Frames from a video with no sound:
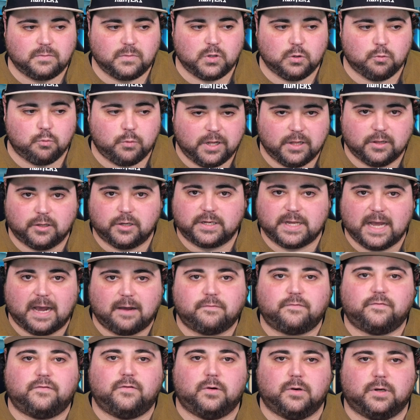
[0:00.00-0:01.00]
we look
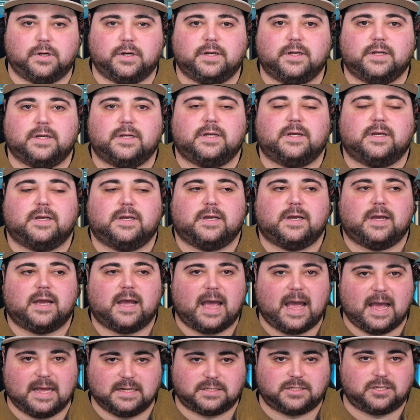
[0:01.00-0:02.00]
out for
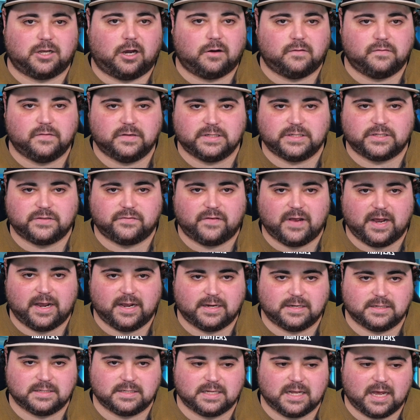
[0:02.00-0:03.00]
as Dolphins
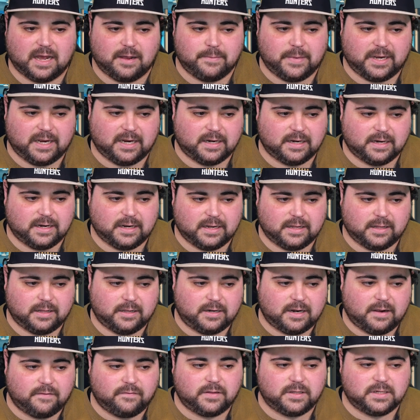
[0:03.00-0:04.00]
fans? I mean, there
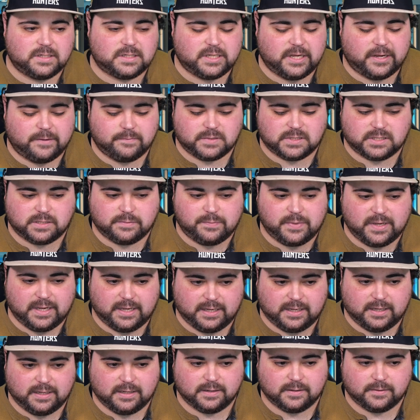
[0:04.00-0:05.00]
definitely seems to
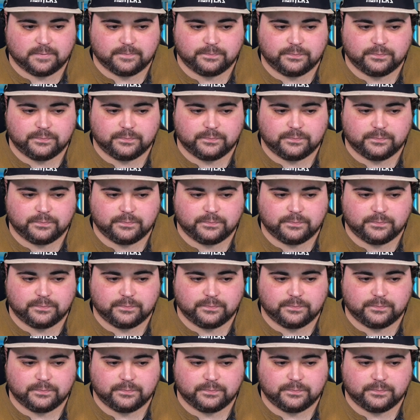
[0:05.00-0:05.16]
be